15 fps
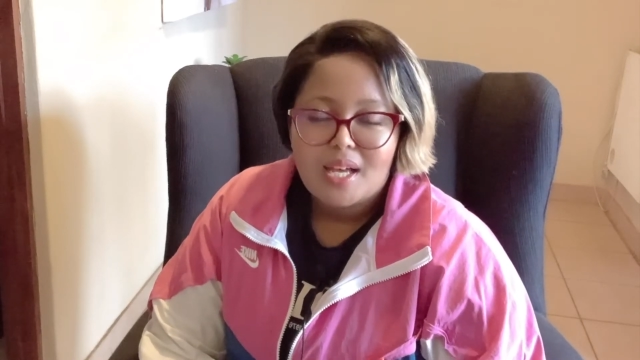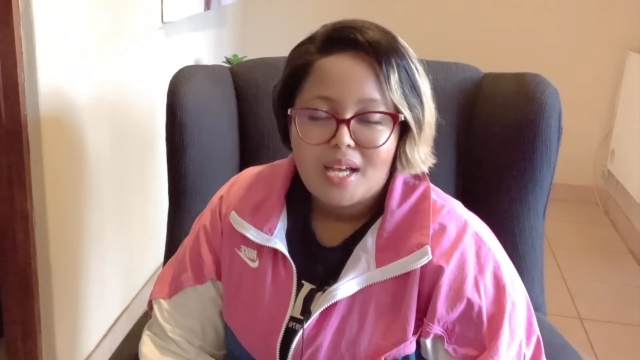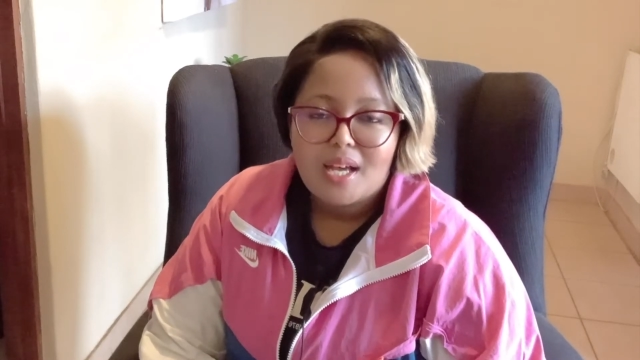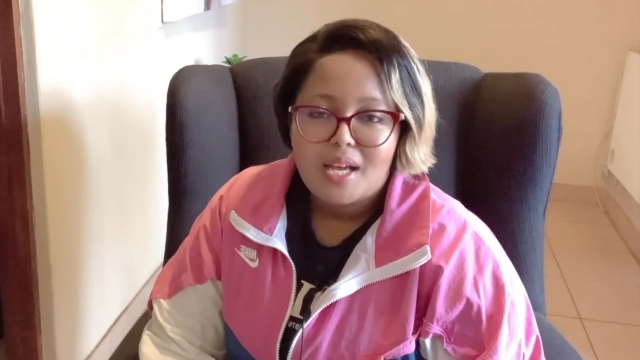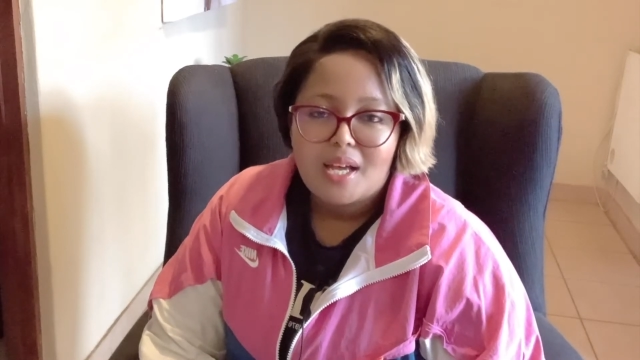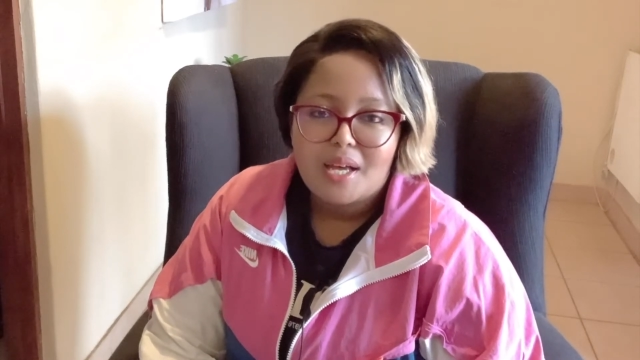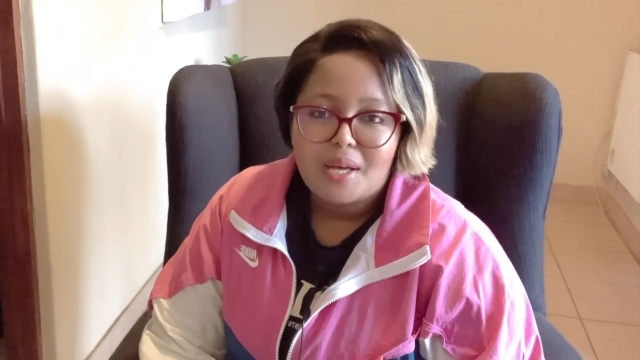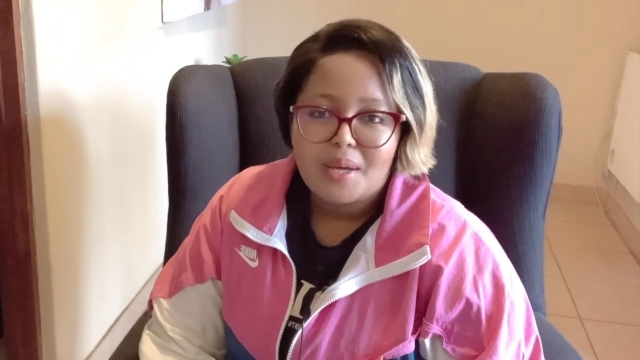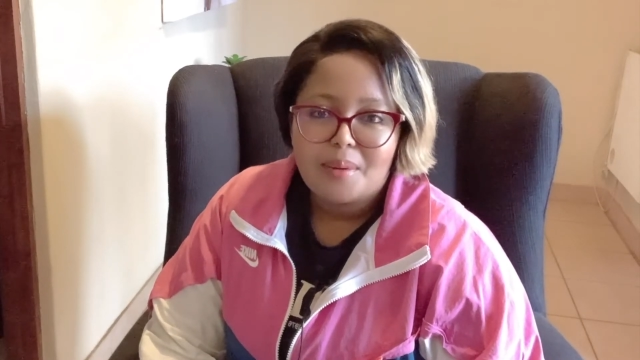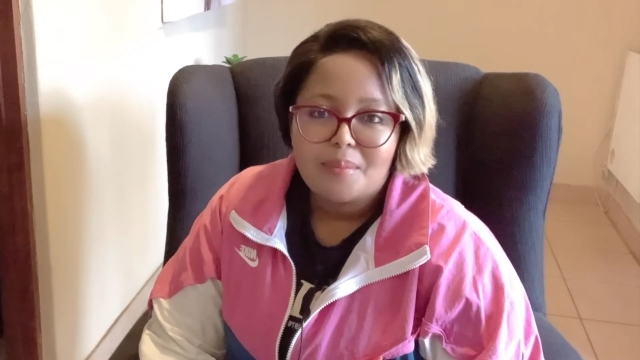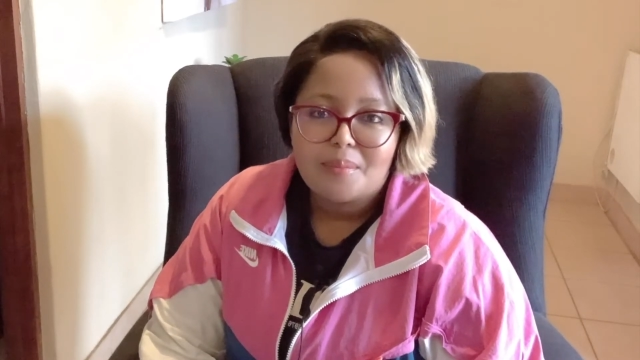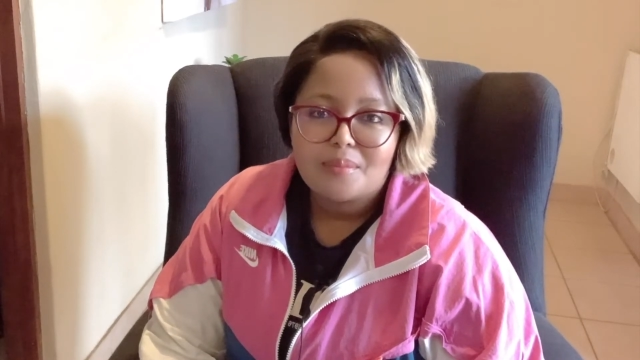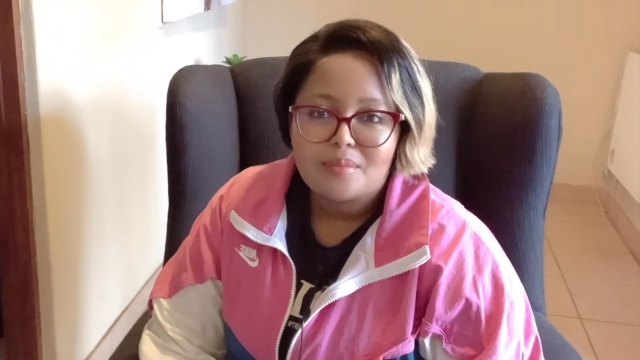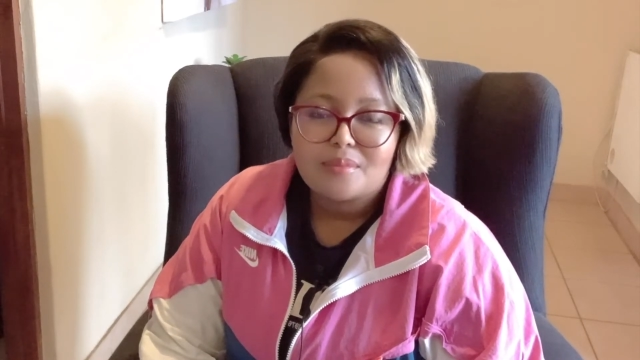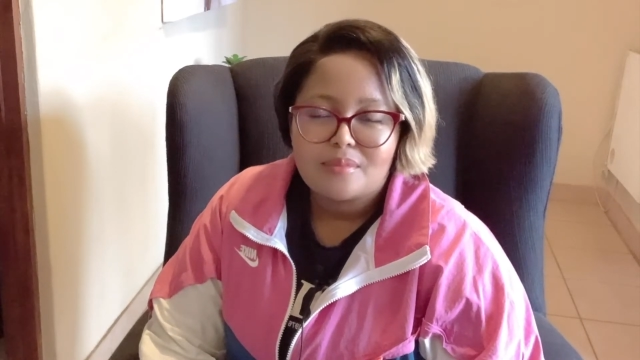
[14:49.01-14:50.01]

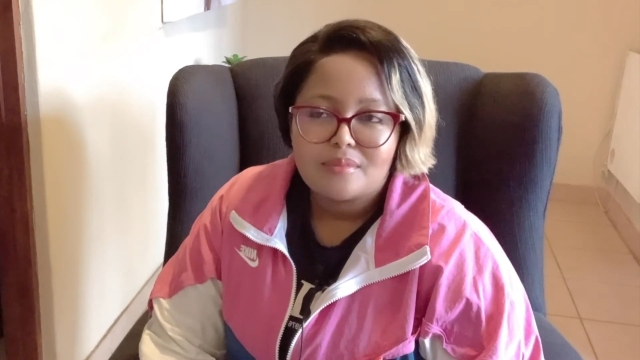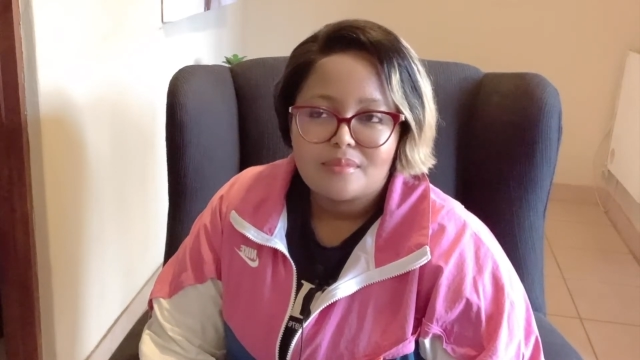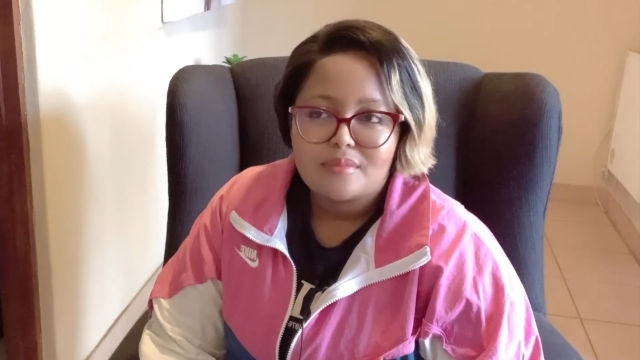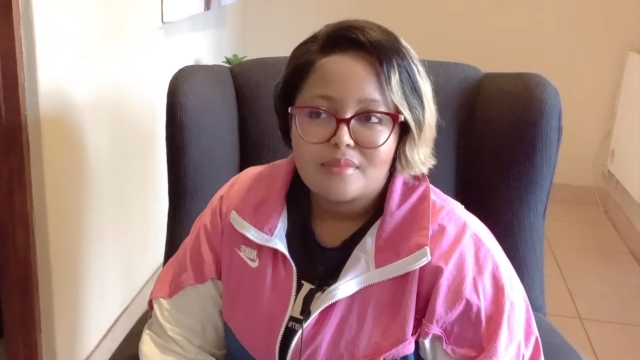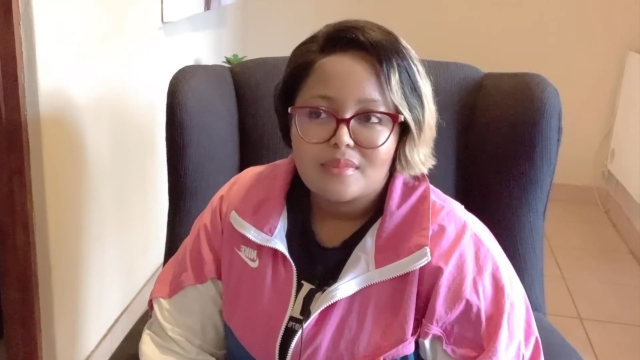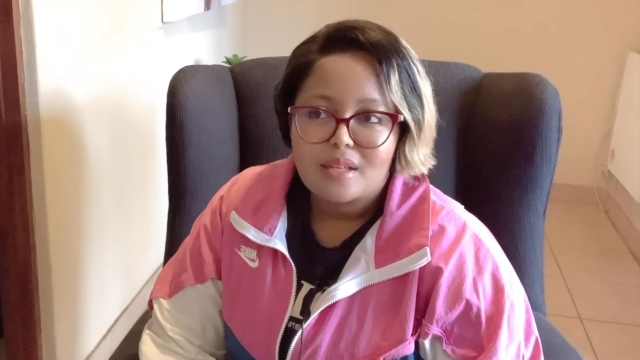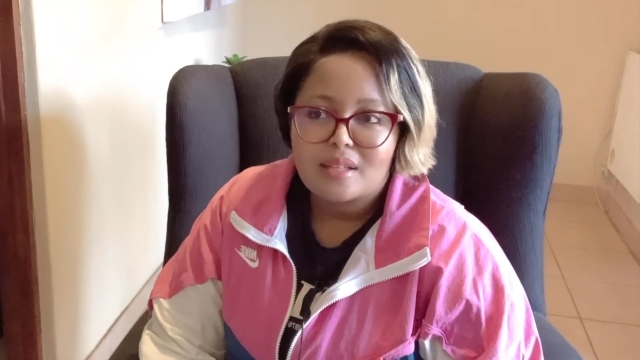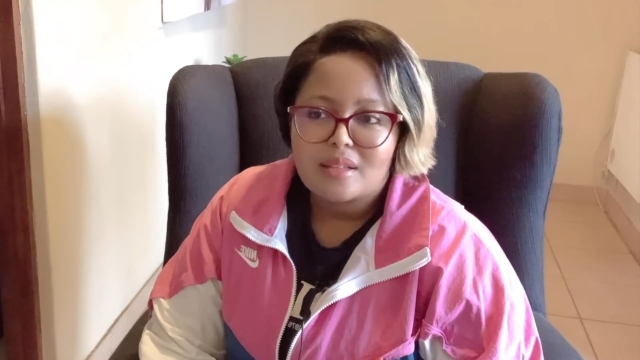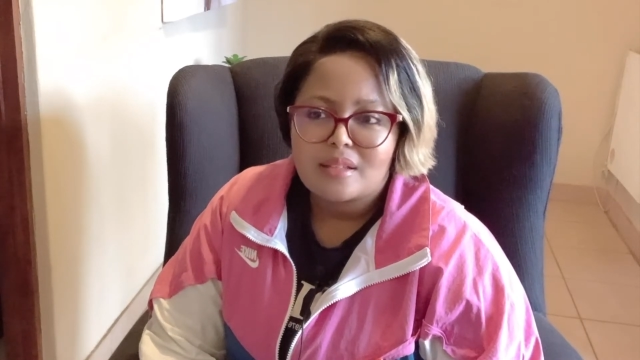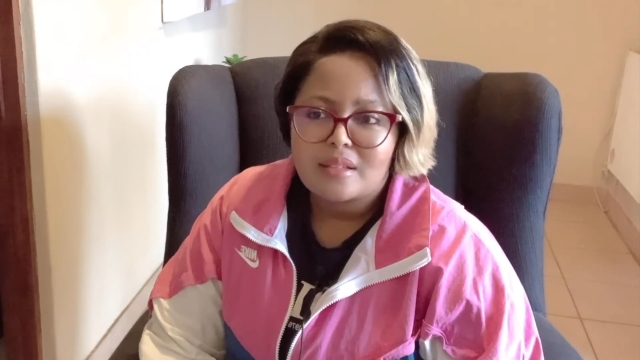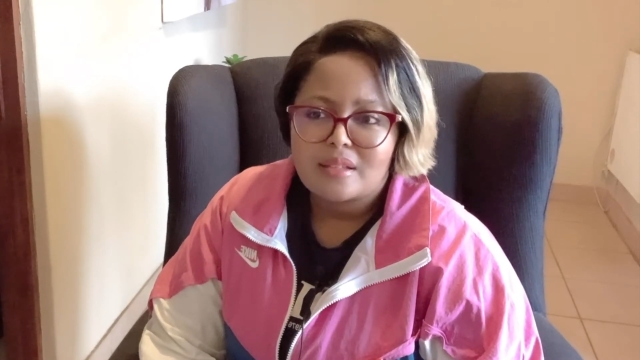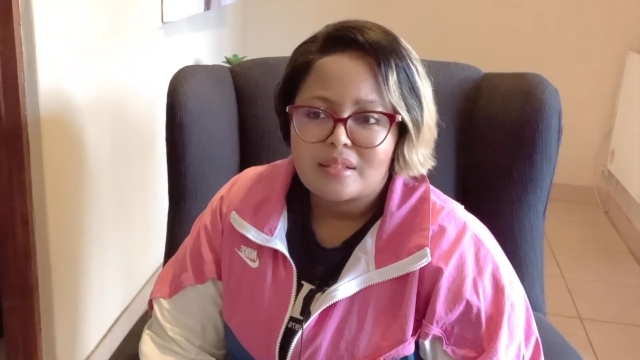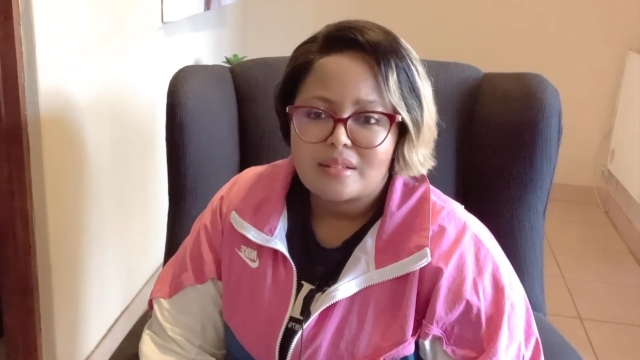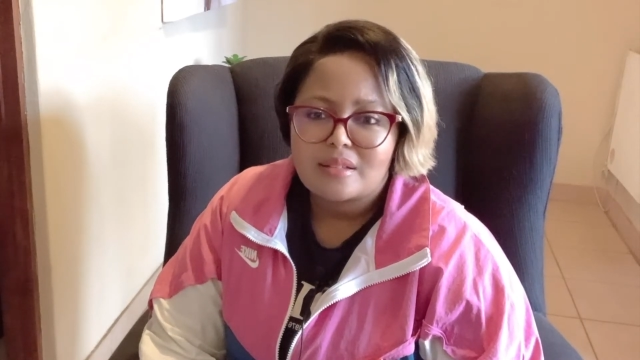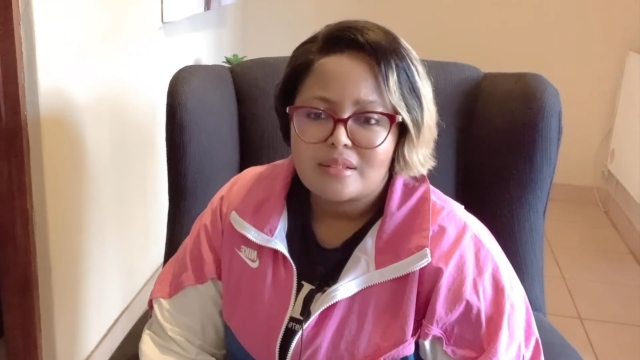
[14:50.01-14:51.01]
Um, I
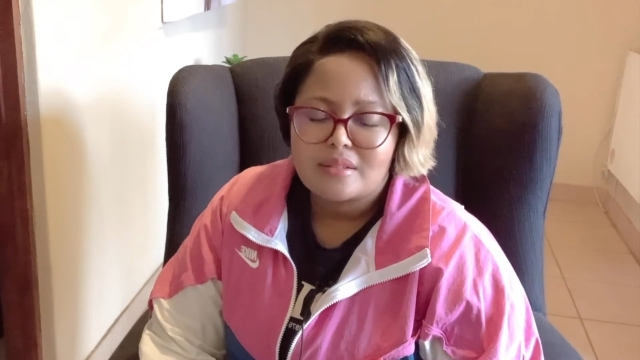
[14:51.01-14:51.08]
think